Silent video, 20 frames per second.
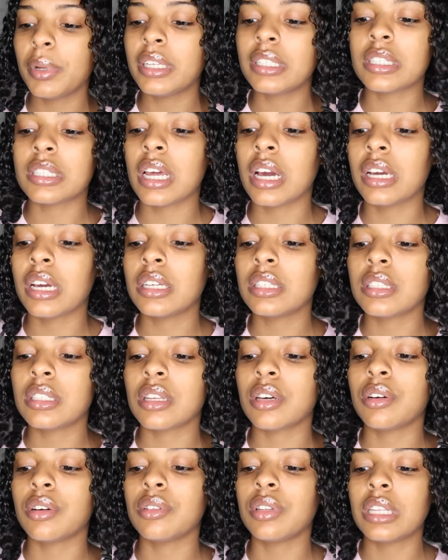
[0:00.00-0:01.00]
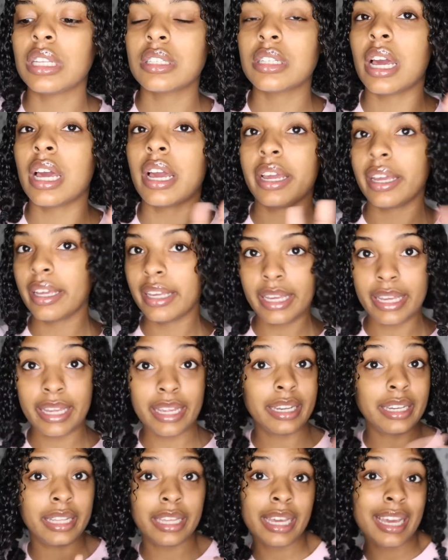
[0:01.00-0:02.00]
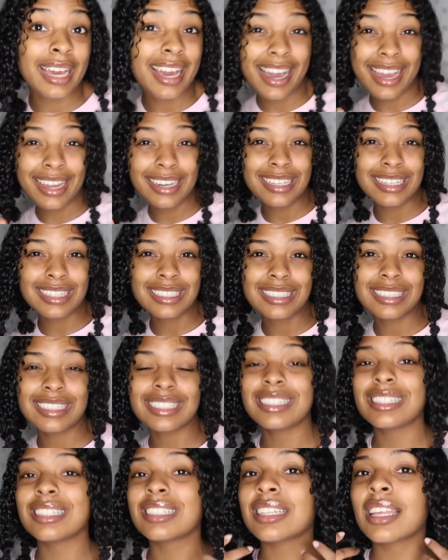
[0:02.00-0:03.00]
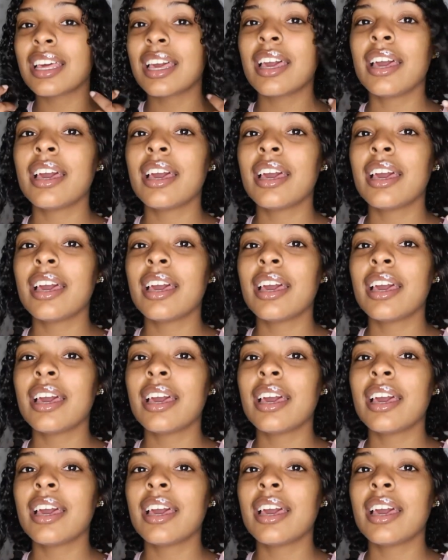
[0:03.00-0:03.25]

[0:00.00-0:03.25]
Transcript: but it's not, so let's not get any ideas.